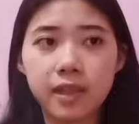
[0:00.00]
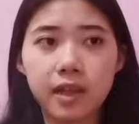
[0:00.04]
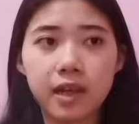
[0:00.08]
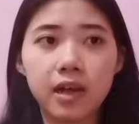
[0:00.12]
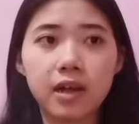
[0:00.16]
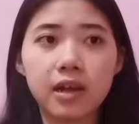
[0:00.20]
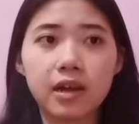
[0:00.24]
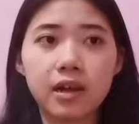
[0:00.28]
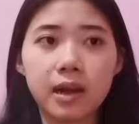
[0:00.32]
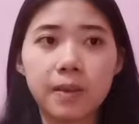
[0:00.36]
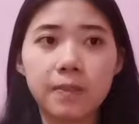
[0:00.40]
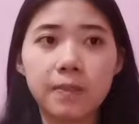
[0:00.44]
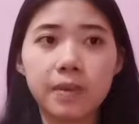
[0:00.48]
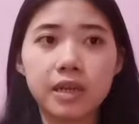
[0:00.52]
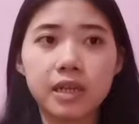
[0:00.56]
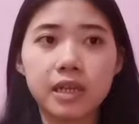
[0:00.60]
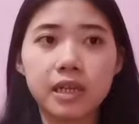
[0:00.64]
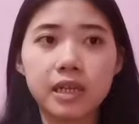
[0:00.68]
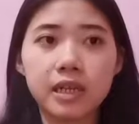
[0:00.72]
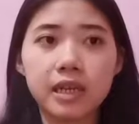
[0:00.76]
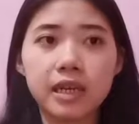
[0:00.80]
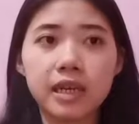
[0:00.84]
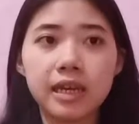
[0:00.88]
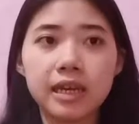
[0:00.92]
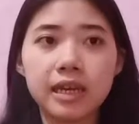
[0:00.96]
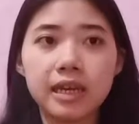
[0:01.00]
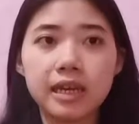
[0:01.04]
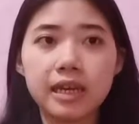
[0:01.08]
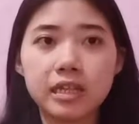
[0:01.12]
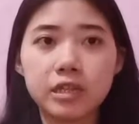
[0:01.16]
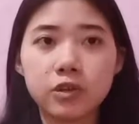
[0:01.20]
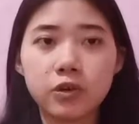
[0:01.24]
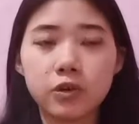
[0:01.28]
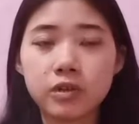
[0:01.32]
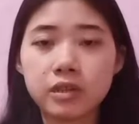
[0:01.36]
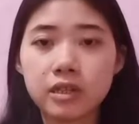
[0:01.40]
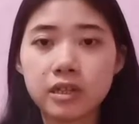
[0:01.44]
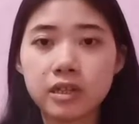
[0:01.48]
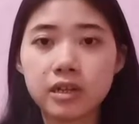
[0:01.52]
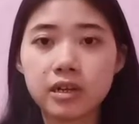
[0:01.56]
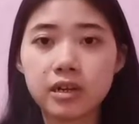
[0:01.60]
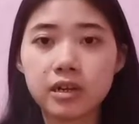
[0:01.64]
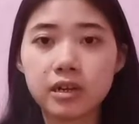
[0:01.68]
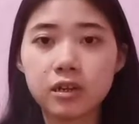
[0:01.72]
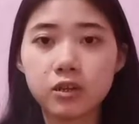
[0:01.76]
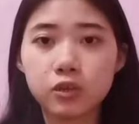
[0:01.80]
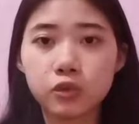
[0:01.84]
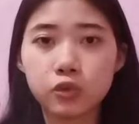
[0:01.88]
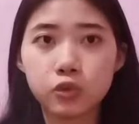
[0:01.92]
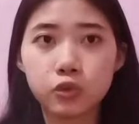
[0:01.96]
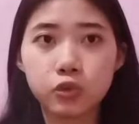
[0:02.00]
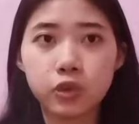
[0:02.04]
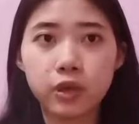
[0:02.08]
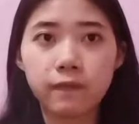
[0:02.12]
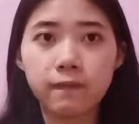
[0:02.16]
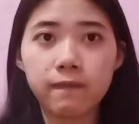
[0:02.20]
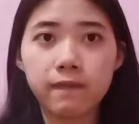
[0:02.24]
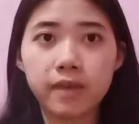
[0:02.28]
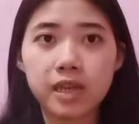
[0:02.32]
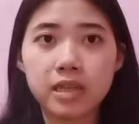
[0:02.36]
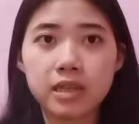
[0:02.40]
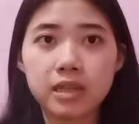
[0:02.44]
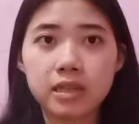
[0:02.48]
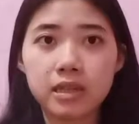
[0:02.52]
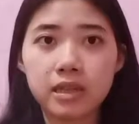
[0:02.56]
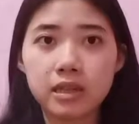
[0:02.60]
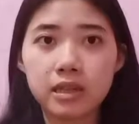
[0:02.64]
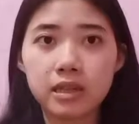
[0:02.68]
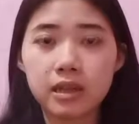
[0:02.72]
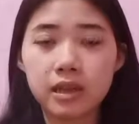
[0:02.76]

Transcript: the company is considering to invest